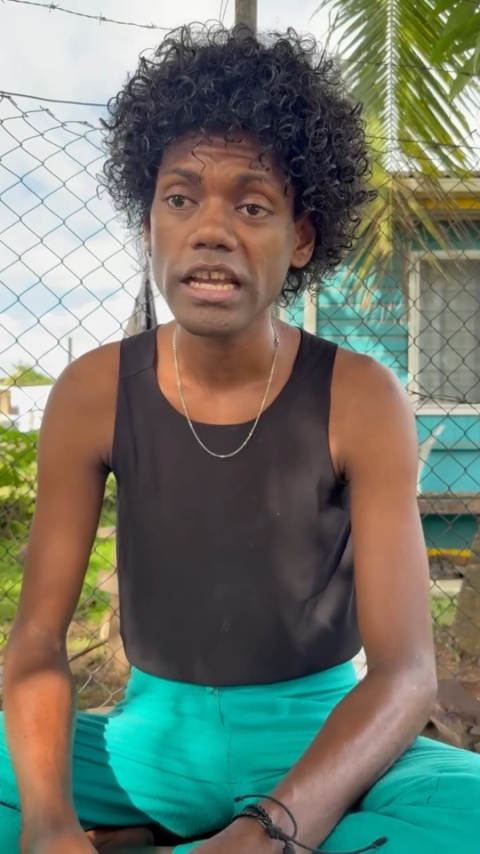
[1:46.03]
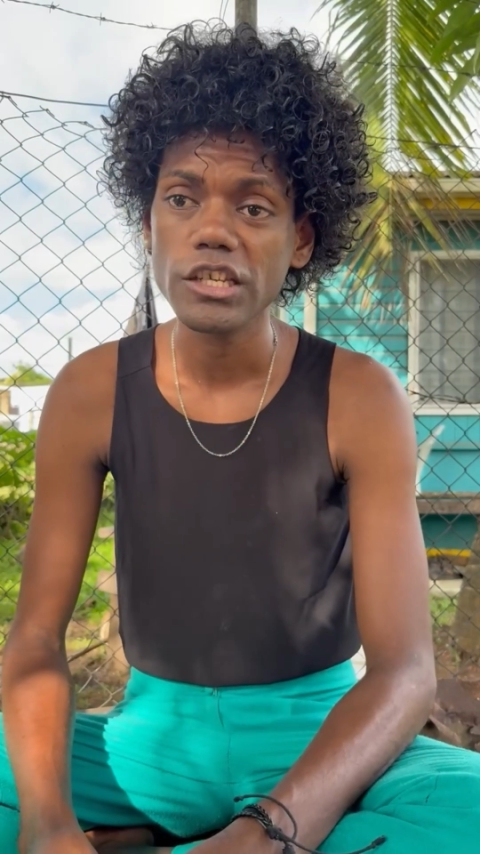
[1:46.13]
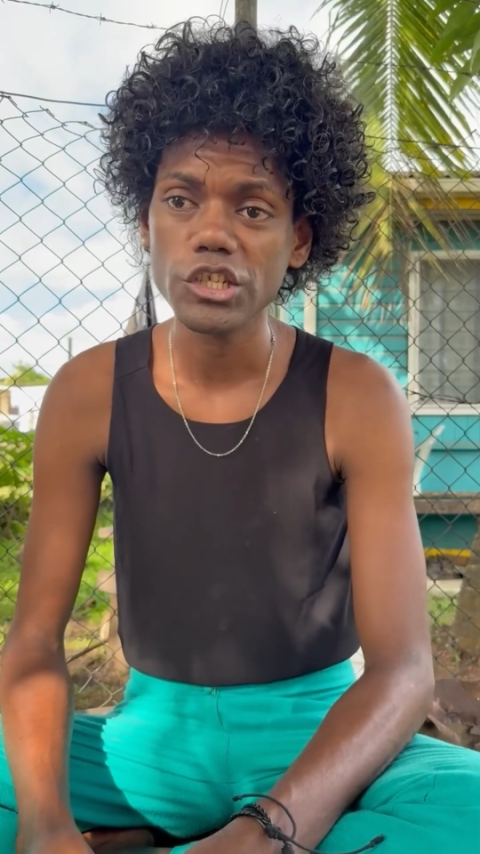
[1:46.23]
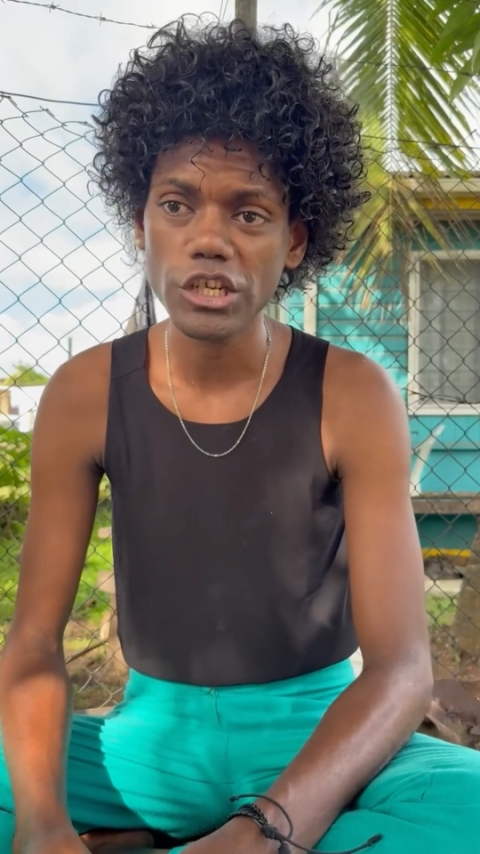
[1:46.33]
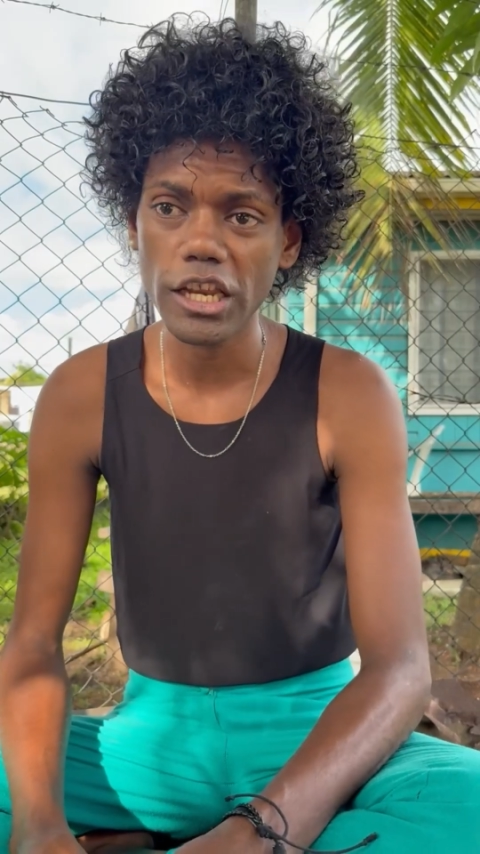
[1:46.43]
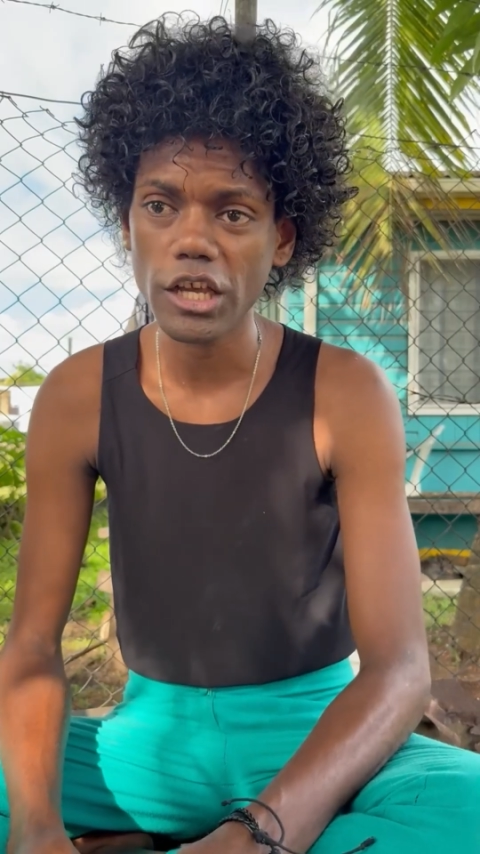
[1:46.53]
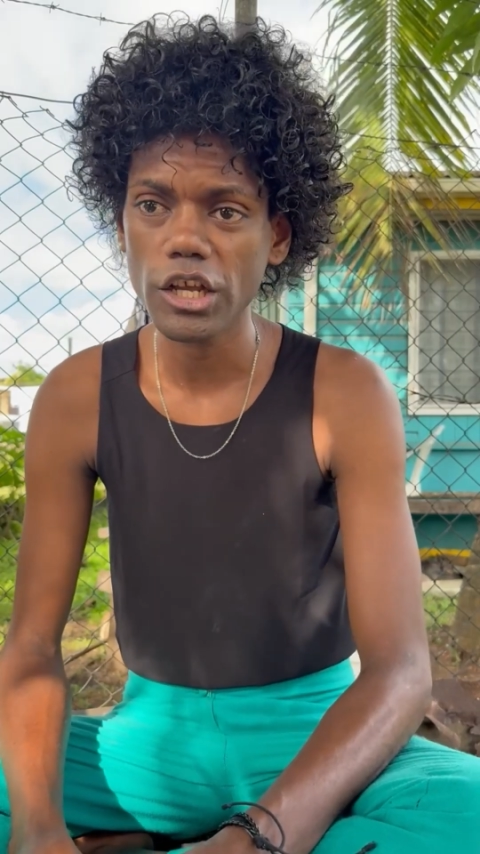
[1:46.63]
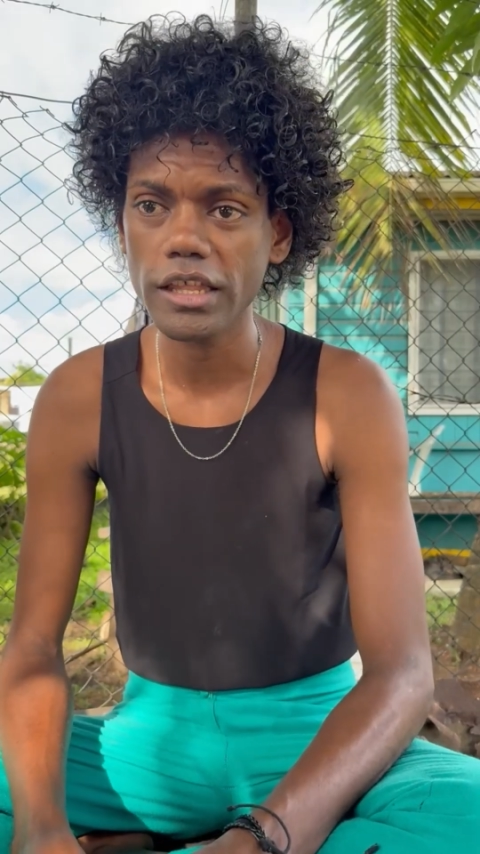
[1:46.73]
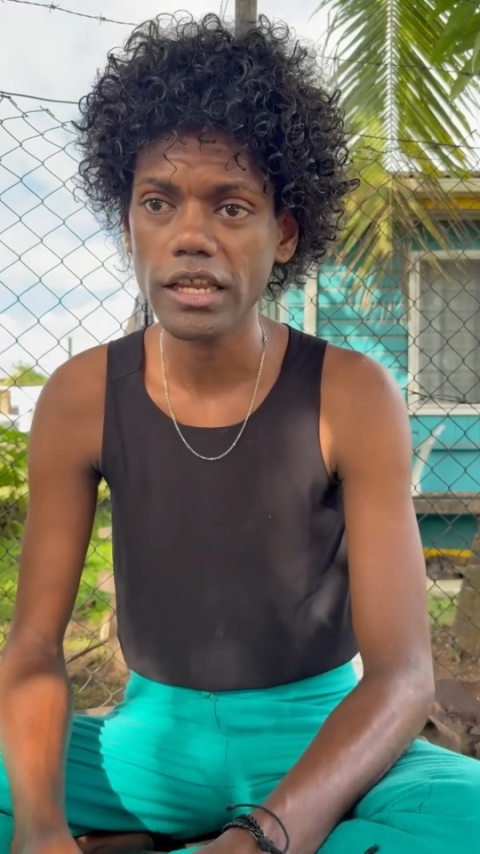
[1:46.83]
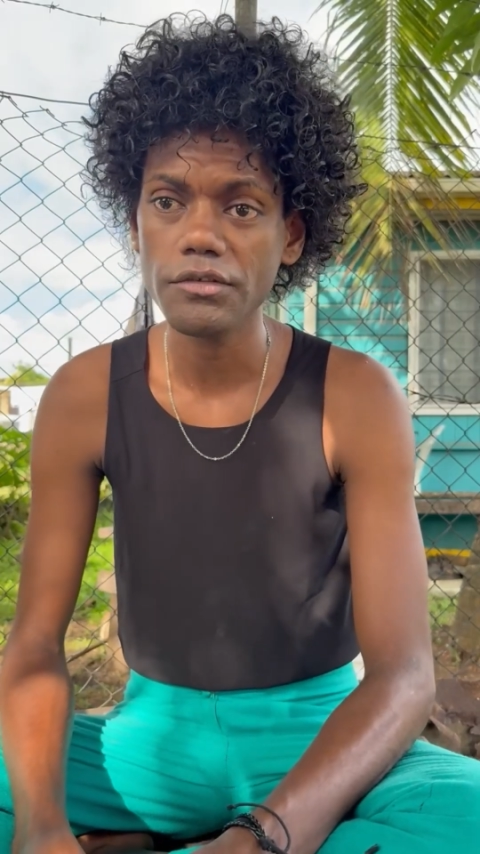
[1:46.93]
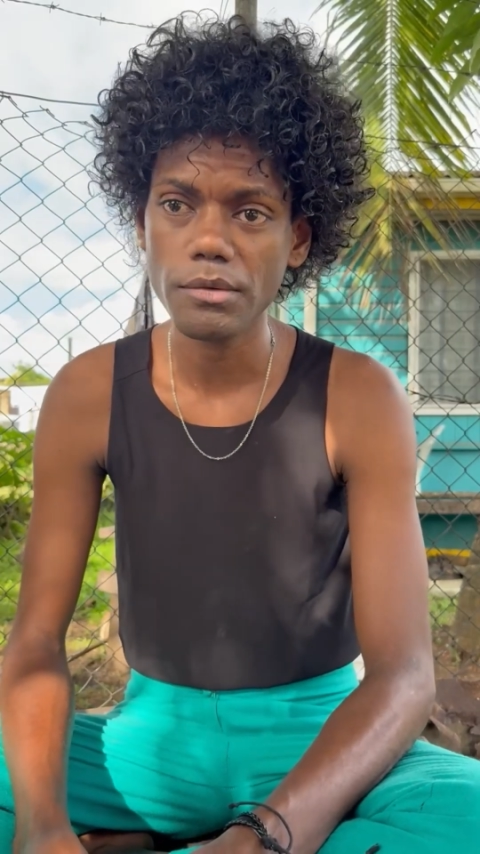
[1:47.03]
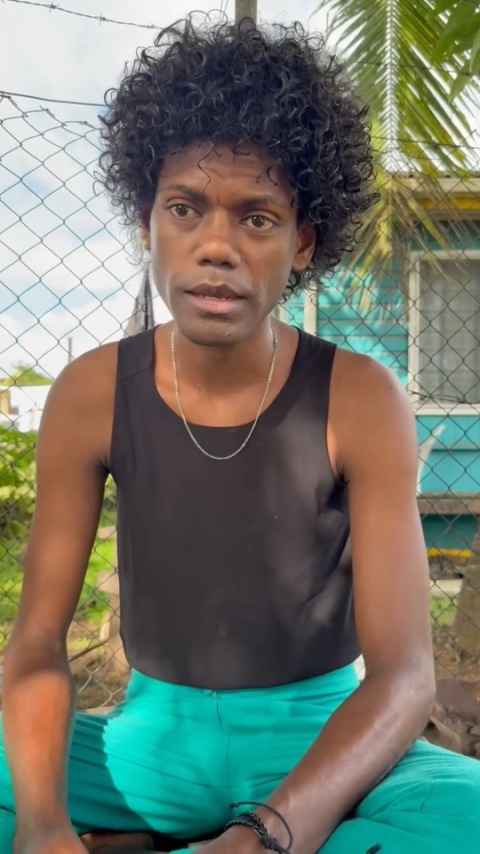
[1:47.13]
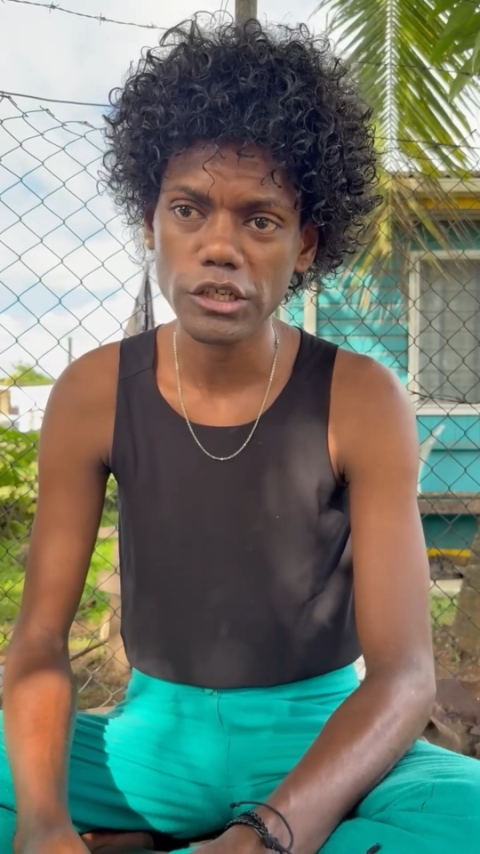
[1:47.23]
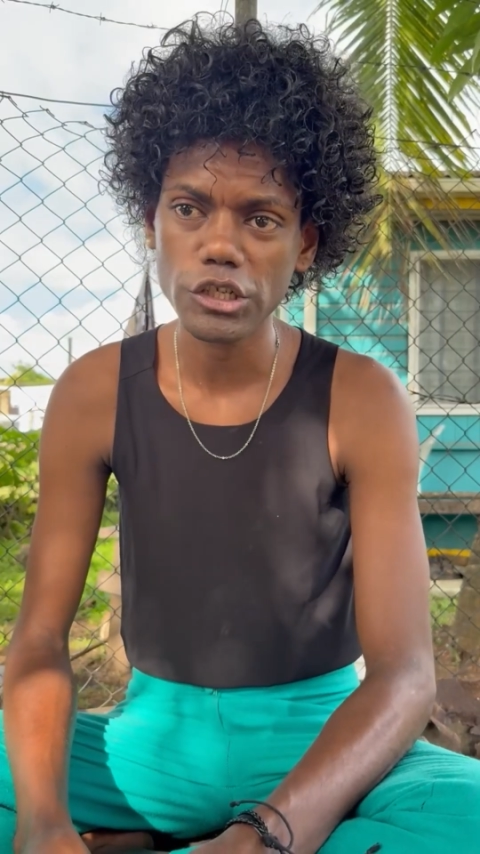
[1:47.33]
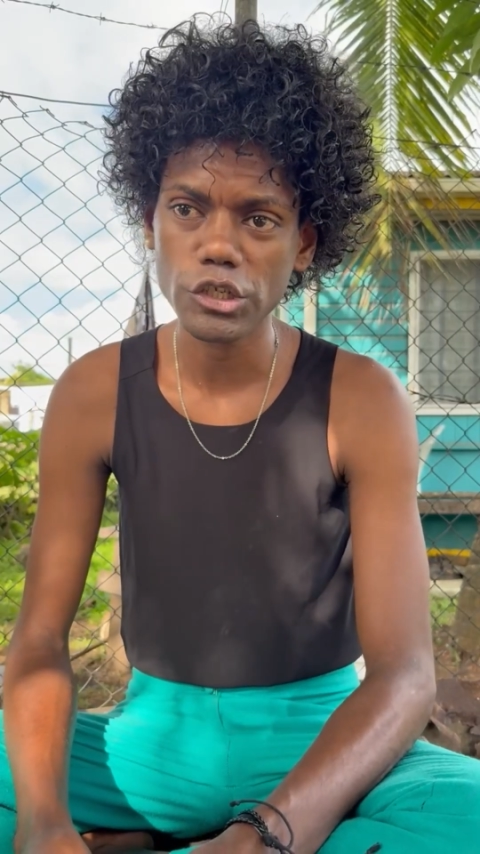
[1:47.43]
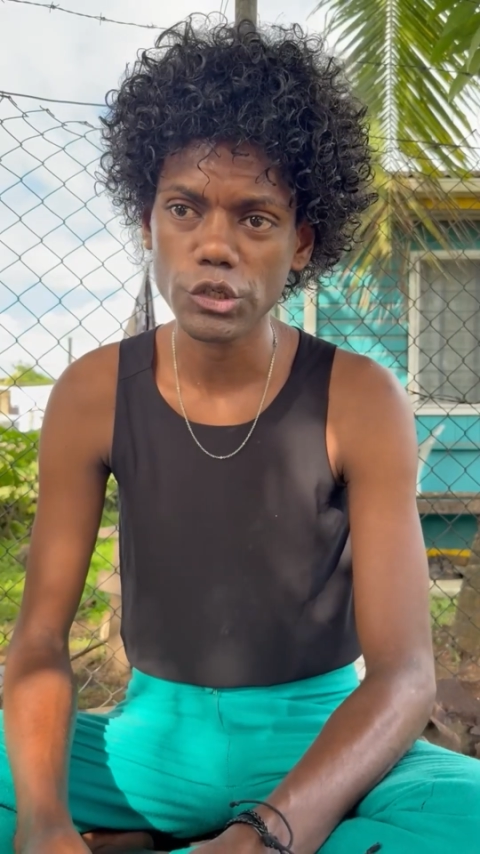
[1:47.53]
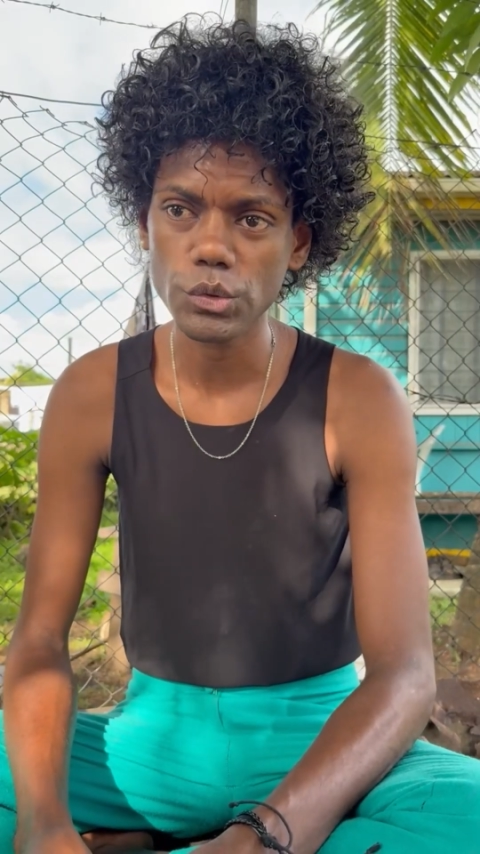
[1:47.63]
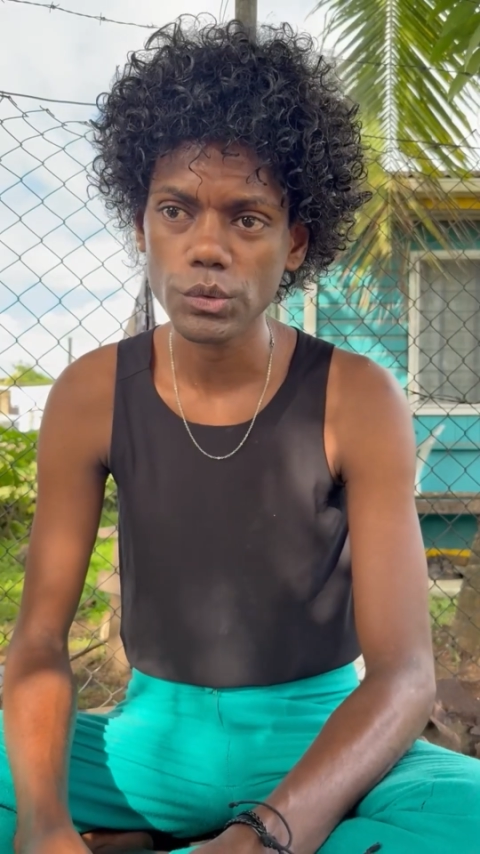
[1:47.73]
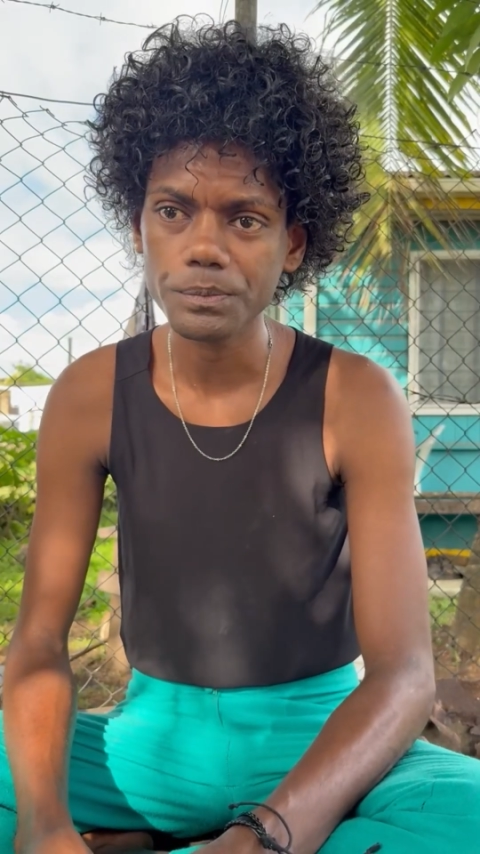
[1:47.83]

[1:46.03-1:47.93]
shared the information to.